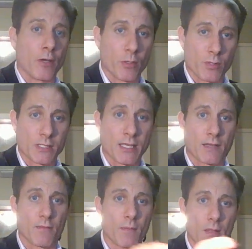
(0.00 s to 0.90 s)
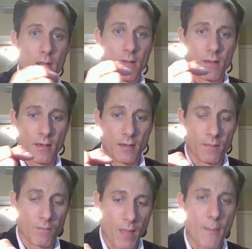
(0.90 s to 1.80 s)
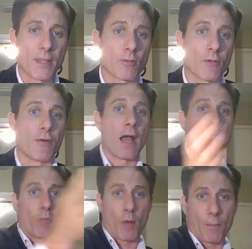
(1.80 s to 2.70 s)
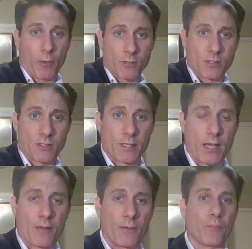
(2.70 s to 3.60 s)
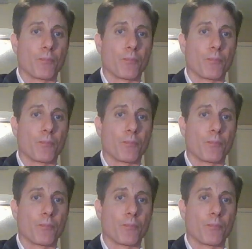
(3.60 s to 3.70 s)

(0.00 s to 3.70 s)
You were sending a MP3 file from one person to the other.